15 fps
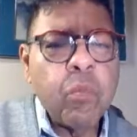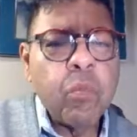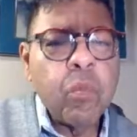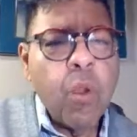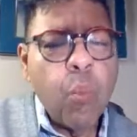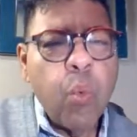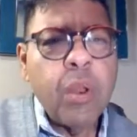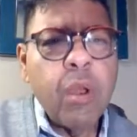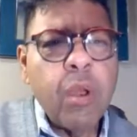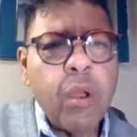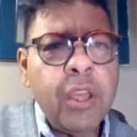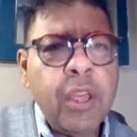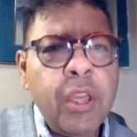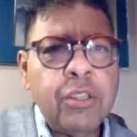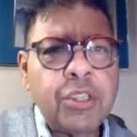what are
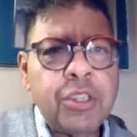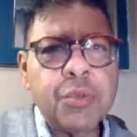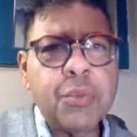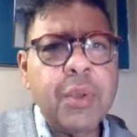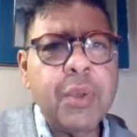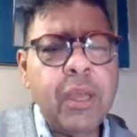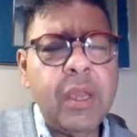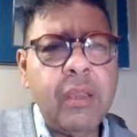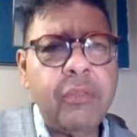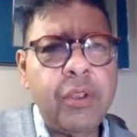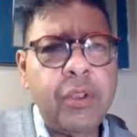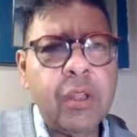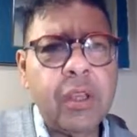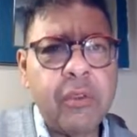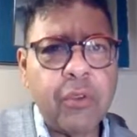you doing if you're
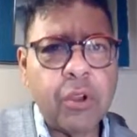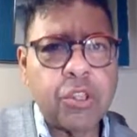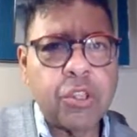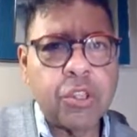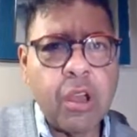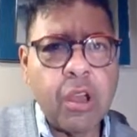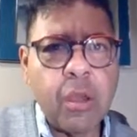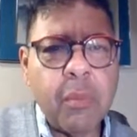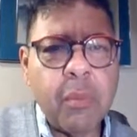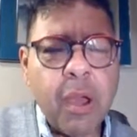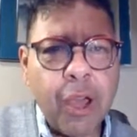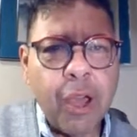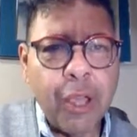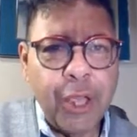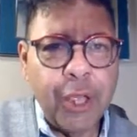looking for a job? Are
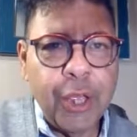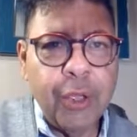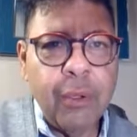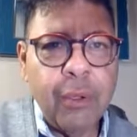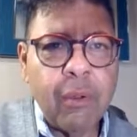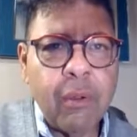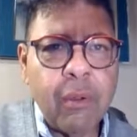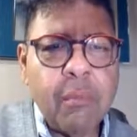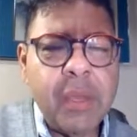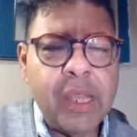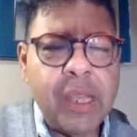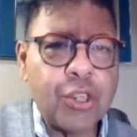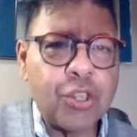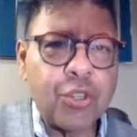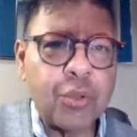you making
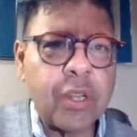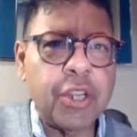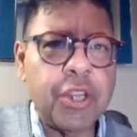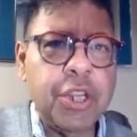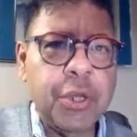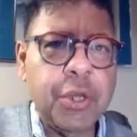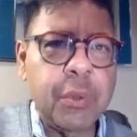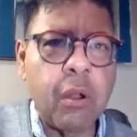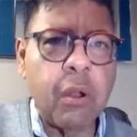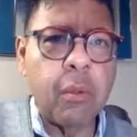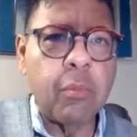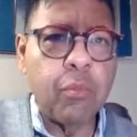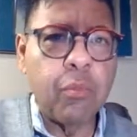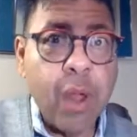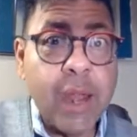sure that you are
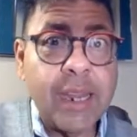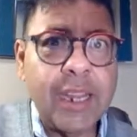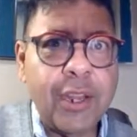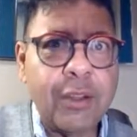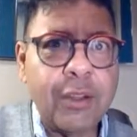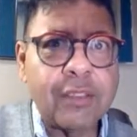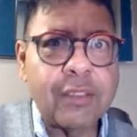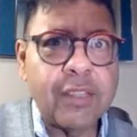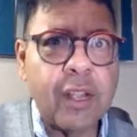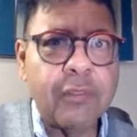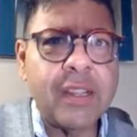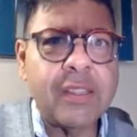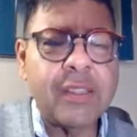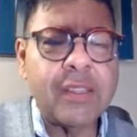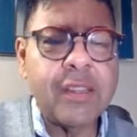branding yourself?
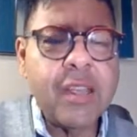And